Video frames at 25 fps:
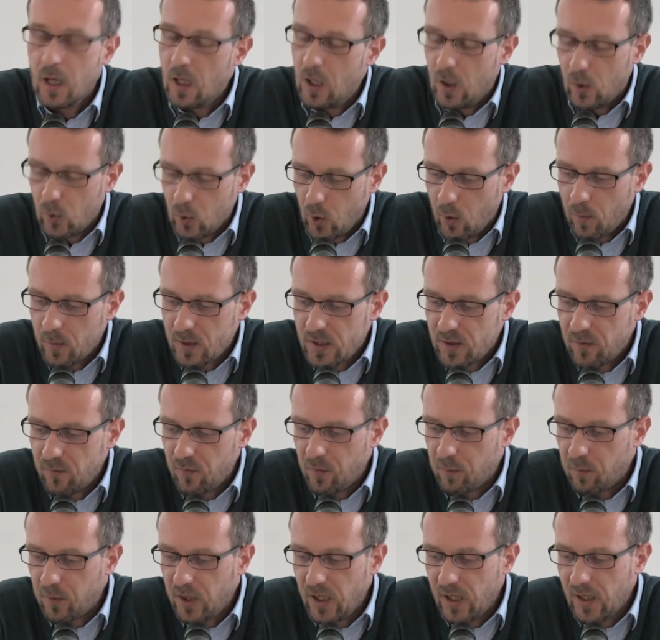normative
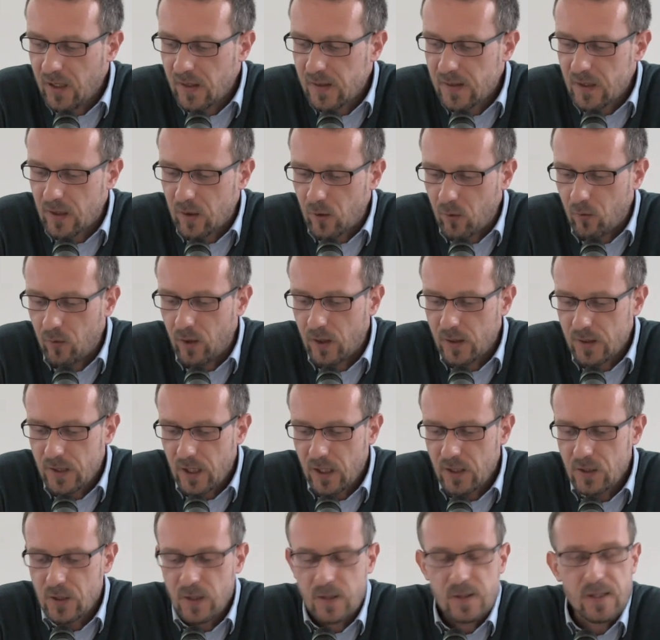appeals and
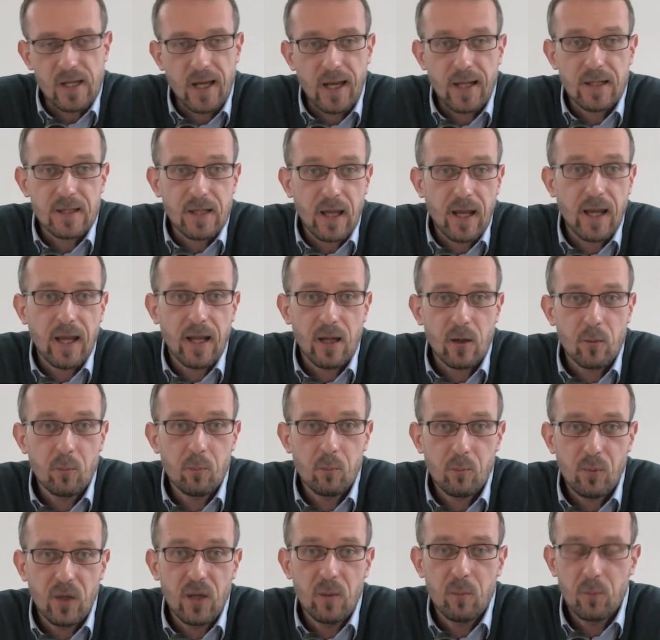orientations, and
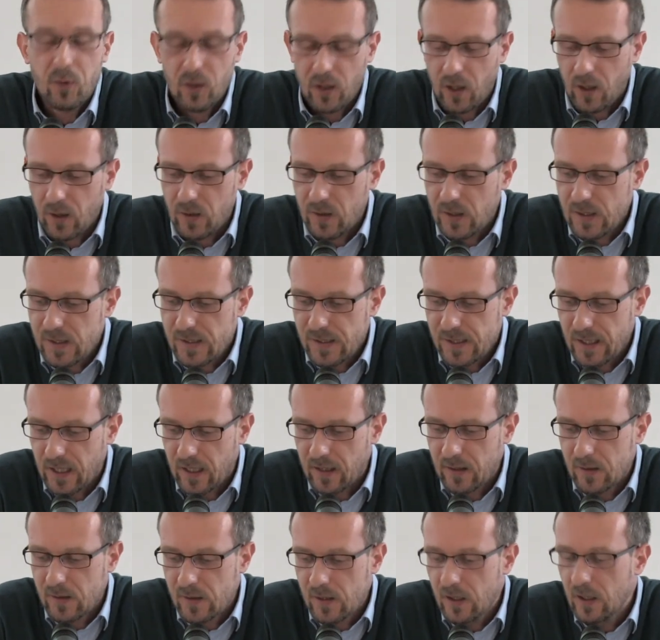help people
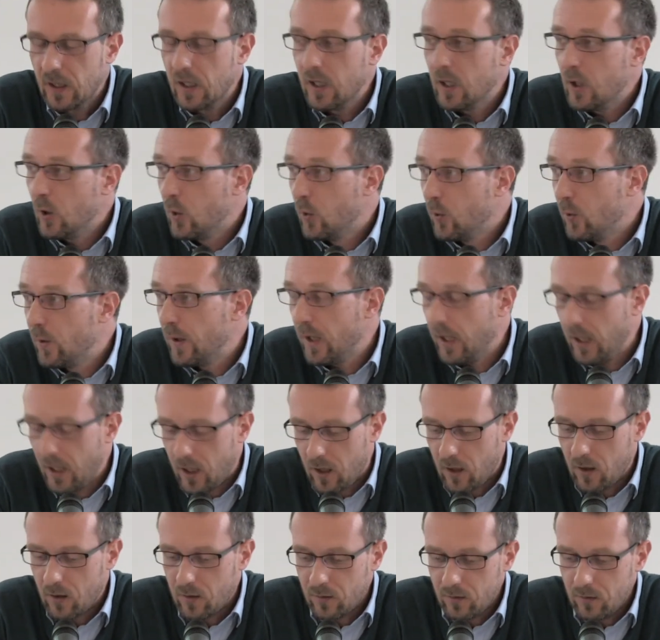understand who they
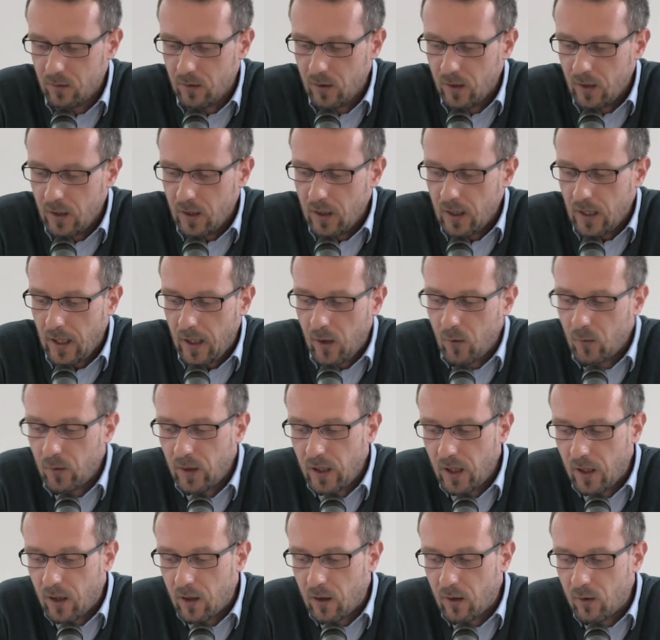are, how
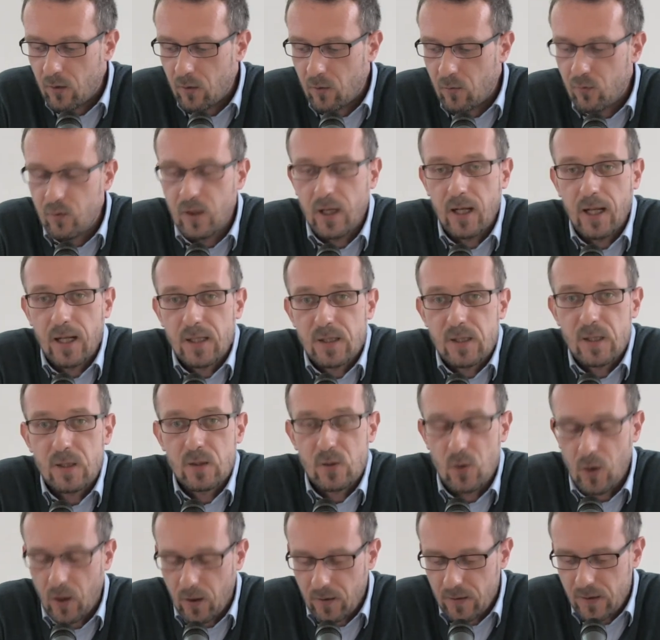they are related
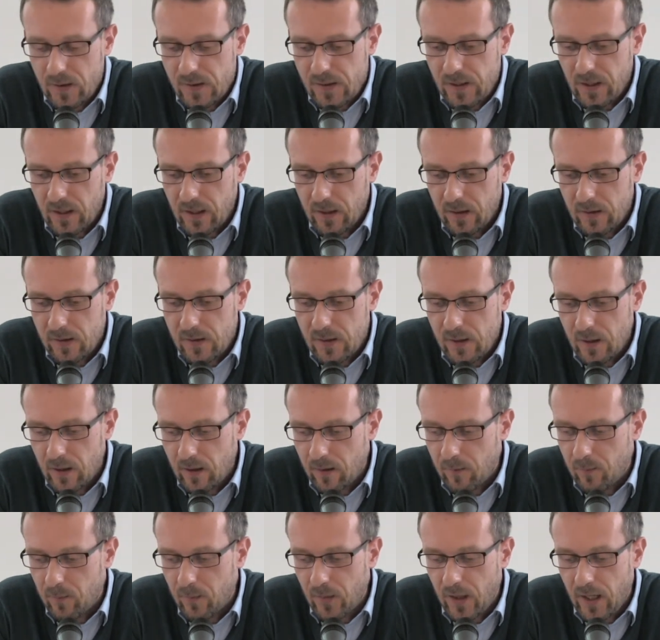to others, and
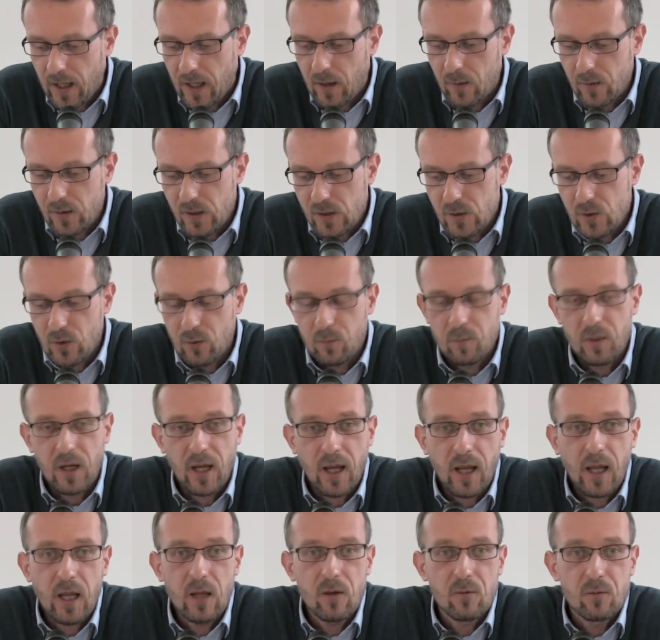how they should
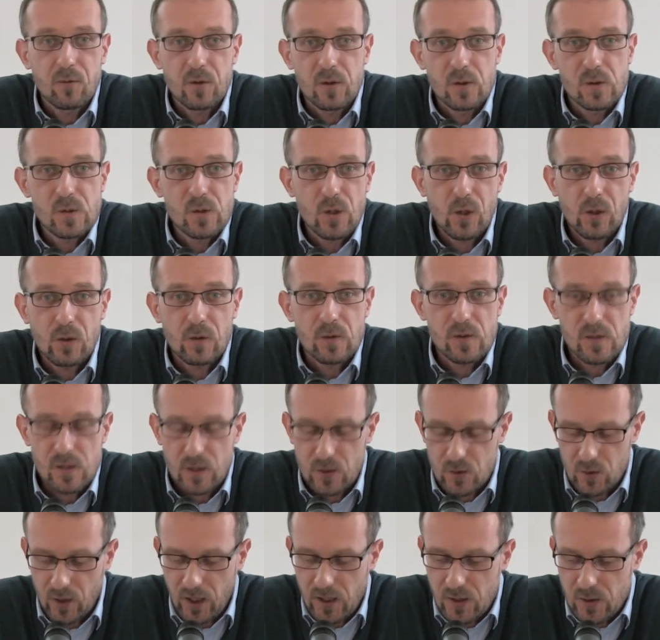behave in certain
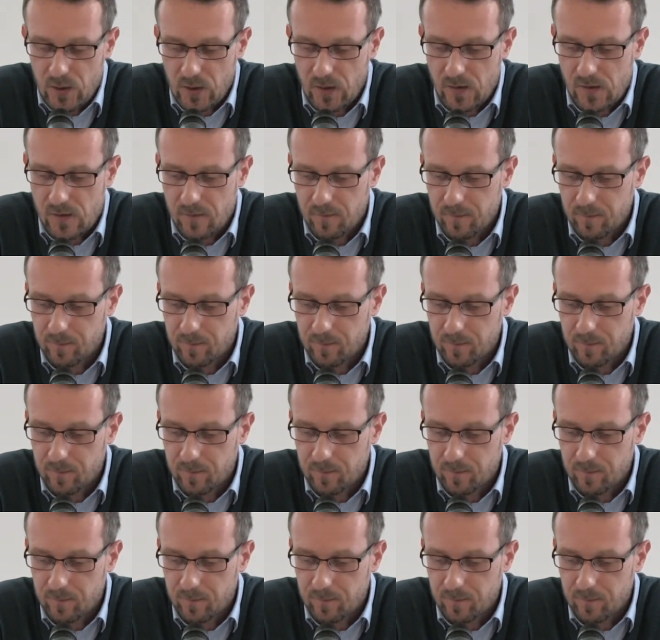situations.